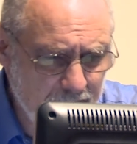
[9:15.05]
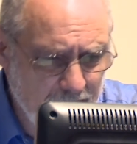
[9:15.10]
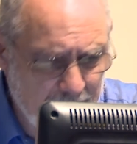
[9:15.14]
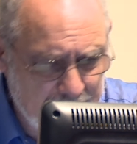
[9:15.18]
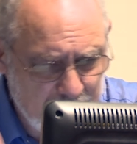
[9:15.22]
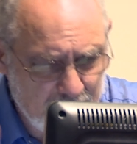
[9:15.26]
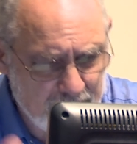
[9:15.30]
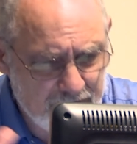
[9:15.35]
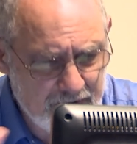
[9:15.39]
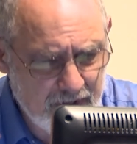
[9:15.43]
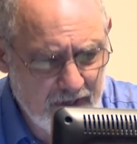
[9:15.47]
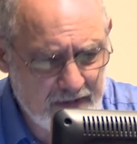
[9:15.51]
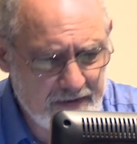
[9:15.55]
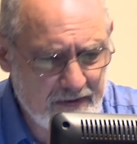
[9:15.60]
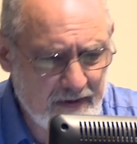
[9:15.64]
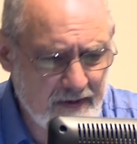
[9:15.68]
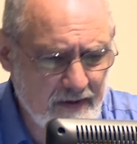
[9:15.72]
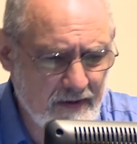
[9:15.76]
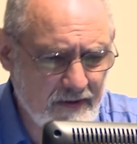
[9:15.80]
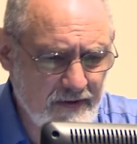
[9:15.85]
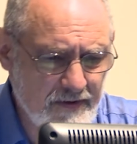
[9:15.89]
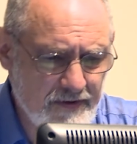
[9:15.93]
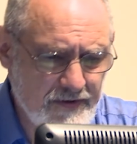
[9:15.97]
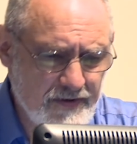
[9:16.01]
I use that to
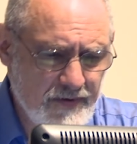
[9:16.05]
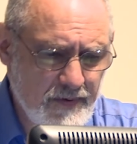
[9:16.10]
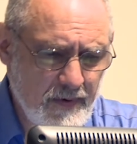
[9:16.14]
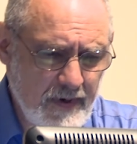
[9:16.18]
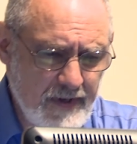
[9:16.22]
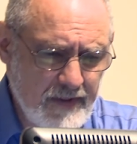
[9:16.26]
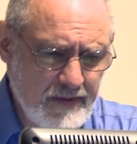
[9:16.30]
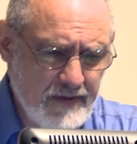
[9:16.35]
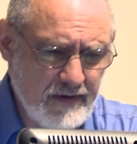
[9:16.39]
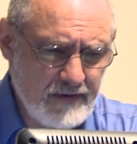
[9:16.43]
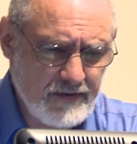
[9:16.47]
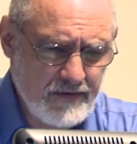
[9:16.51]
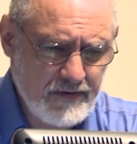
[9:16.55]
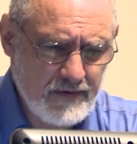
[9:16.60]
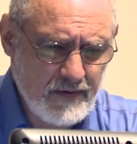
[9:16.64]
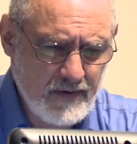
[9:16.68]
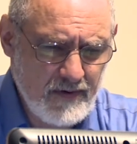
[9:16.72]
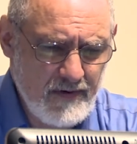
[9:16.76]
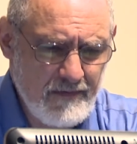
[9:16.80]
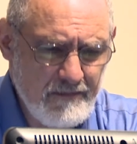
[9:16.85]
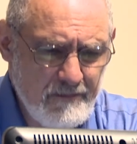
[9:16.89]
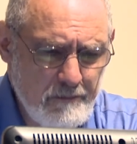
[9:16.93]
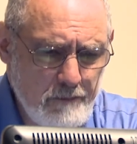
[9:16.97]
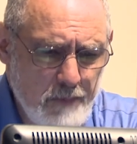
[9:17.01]
illustrate this
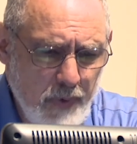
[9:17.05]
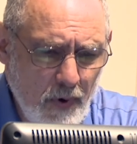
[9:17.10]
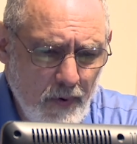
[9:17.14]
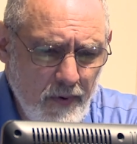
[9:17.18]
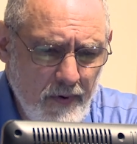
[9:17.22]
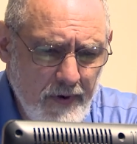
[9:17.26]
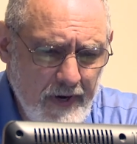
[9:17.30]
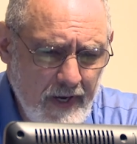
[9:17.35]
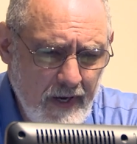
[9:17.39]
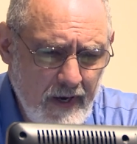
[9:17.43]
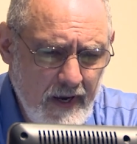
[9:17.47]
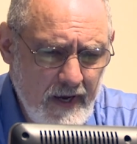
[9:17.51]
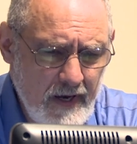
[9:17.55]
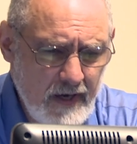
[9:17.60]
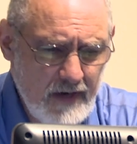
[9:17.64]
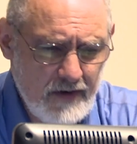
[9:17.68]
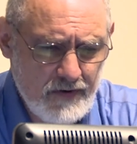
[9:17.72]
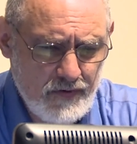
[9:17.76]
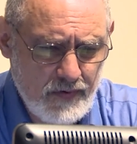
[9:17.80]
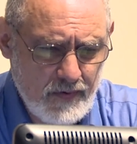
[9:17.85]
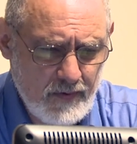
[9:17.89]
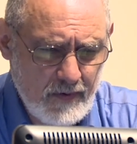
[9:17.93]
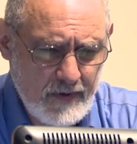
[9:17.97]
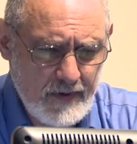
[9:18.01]
sort of burning
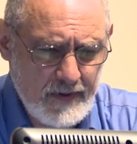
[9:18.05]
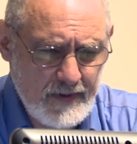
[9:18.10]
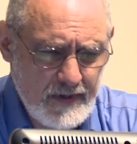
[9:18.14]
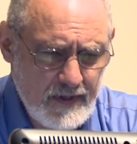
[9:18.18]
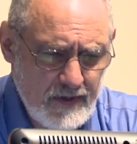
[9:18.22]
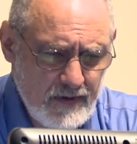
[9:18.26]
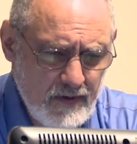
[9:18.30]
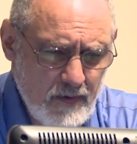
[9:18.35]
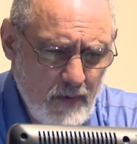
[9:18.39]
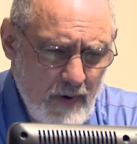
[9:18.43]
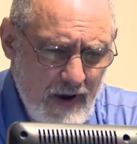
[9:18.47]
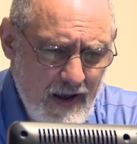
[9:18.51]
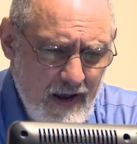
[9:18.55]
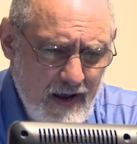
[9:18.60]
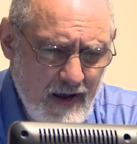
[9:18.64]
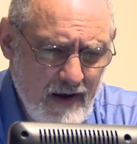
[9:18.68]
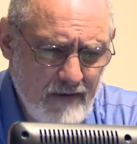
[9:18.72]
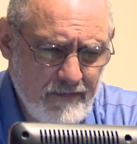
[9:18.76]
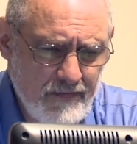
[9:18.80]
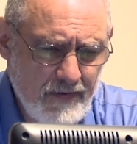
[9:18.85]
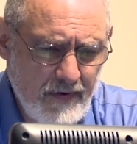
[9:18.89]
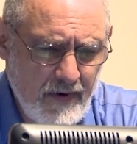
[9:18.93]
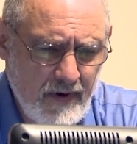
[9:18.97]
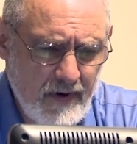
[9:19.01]
hatred that you
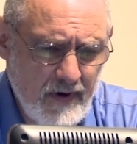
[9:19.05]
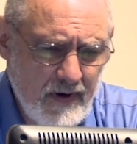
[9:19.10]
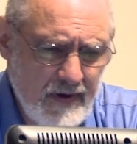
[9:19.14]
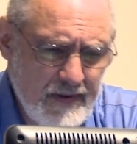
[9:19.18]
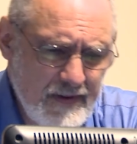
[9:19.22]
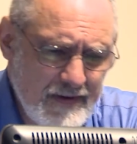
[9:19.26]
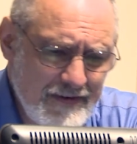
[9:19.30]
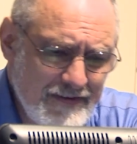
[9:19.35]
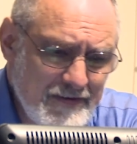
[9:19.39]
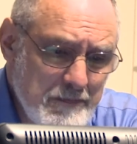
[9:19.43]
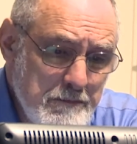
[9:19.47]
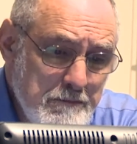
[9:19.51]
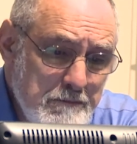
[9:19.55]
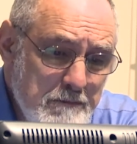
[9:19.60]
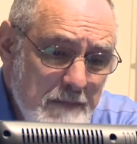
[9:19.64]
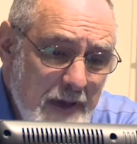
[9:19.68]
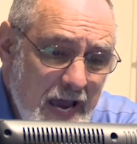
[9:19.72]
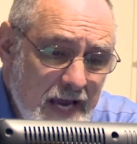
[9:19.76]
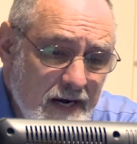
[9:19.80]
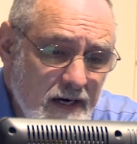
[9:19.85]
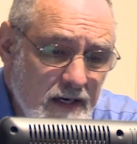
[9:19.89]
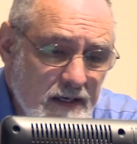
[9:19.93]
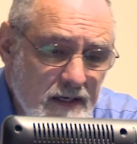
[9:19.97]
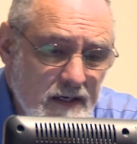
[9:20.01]
have, this
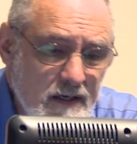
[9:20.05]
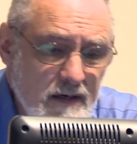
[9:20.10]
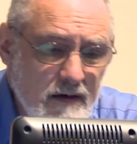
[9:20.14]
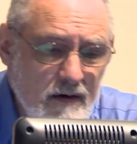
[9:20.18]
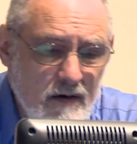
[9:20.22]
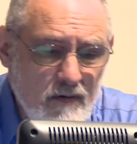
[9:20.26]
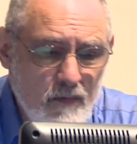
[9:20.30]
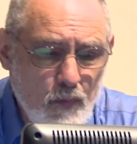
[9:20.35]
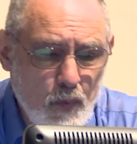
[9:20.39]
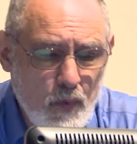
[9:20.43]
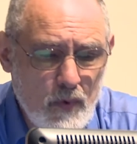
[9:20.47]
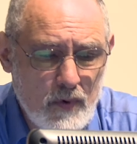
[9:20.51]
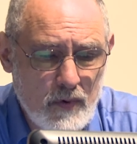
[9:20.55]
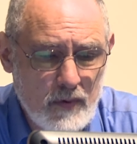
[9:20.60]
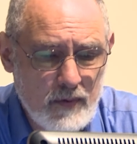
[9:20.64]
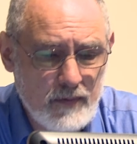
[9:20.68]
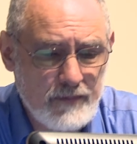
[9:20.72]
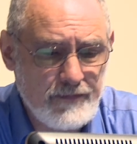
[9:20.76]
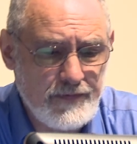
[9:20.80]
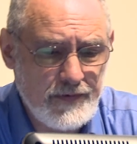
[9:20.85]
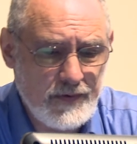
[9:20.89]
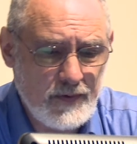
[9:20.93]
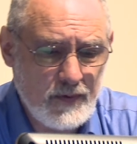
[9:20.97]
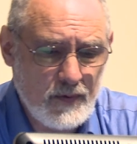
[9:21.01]
Manichaean
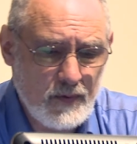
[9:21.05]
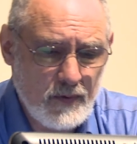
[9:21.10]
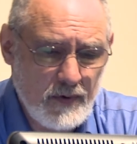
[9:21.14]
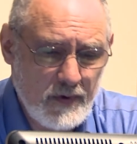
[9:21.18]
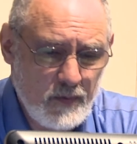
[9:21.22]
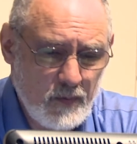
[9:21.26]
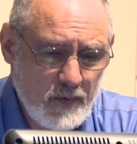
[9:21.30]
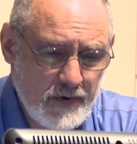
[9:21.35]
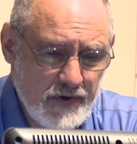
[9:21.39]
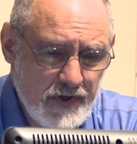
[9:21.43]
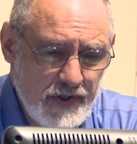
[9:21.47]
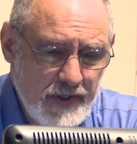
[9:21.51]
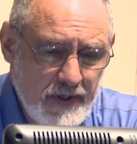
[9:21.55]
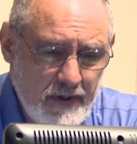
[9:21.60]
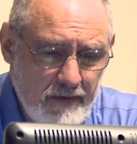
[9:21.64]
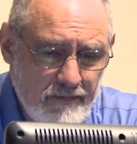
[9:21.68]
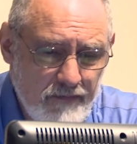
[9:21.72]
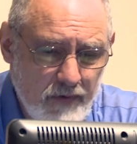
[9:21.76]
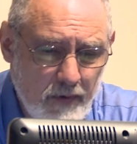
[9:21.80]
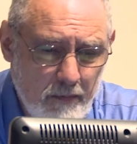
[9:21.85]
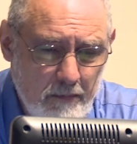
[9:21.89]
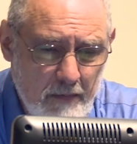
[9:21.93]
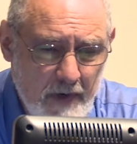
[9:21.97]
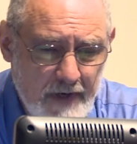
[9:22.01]
worldview in which
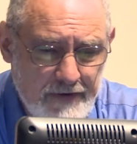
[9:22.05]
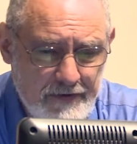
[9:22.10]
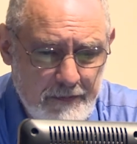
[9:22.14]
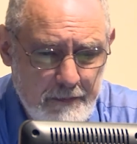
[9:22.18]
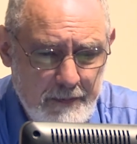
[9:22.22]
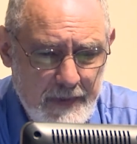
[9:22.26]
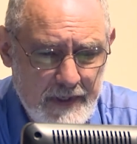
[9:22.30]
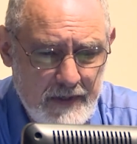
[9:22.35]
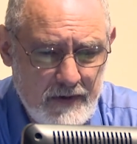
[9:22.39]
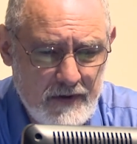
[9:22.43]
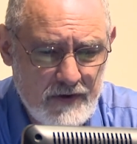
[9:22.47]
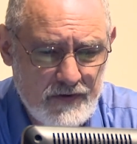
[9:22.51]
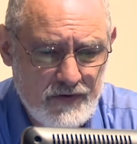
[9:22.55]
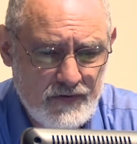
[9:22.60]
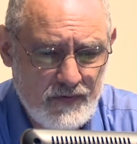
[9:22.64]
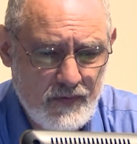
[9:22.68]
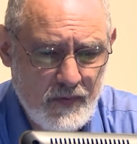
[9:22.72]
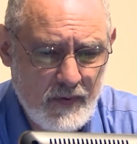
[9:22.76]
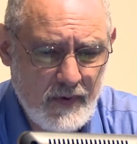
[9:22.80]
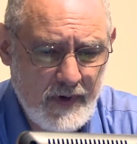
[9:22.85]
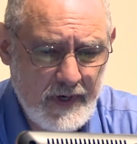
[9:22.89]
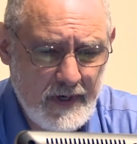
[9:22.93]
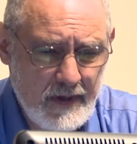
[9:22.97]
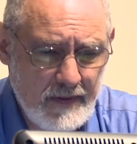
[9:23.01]
evil must be
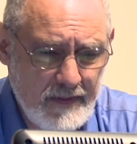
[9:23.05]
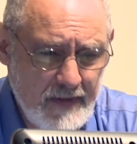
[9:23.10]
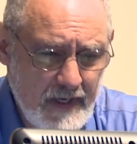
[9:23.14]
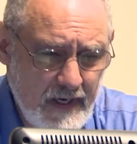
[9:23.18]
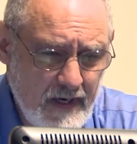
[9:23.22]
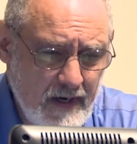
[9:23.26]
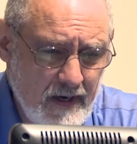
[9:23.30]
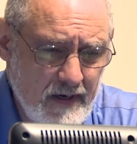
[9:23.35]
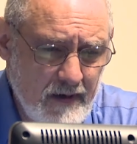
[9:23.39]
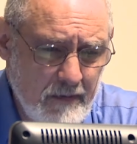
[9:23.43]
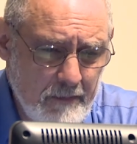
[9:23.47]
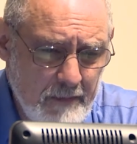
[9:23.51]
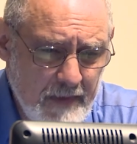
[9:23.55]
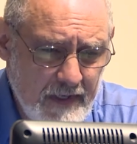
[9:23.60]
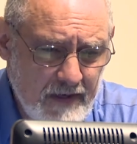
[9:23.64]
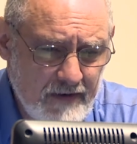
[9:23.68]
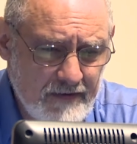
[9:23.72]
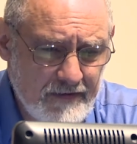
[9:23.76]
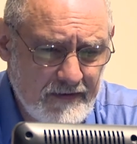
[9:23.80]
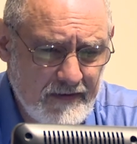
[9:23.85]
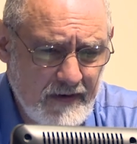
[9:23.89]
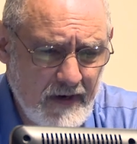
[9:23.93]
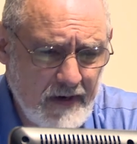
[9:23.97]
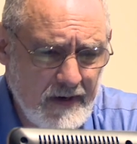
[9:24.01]
destroyed and the enemy
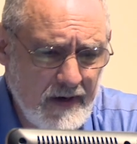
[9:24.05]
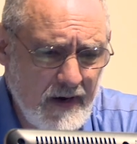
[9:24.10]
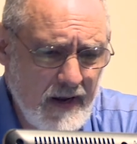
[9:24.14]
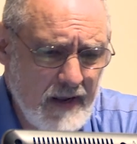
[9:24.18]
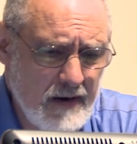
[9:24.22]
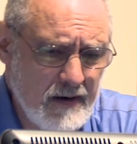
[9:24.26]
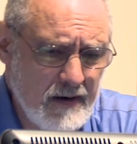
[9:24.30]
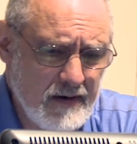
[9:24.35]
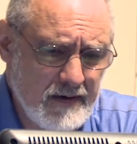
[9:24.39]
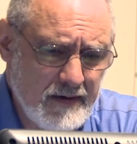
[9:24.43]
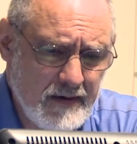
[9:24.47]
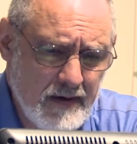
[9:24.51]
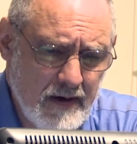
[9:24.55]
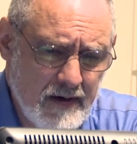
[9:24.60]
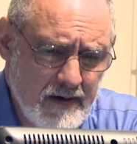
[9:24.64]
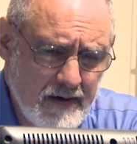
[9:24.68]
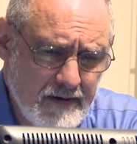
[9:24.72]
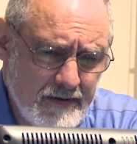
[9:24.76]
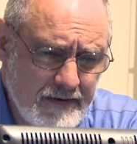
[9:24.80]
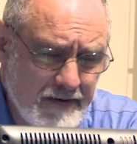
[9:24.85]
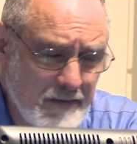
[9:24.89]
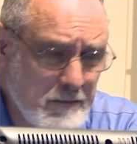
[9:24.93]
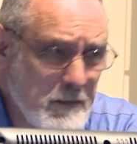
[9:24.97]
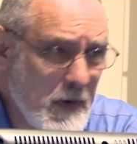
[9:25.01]
is
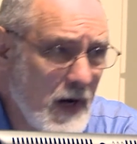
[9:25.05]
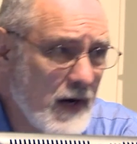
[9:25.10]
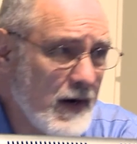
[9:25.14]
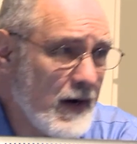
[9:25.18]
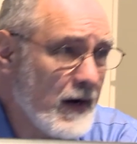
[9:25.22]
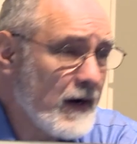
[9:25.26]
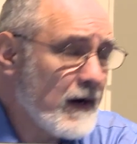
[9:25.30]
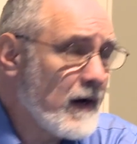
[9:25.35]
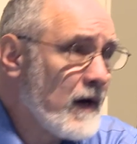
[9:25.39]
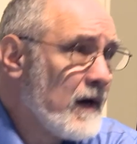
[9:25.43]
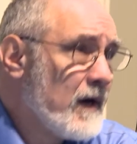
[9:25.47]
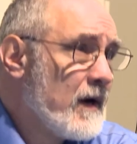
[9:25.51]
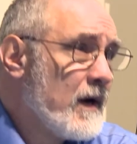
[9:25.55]
demonic.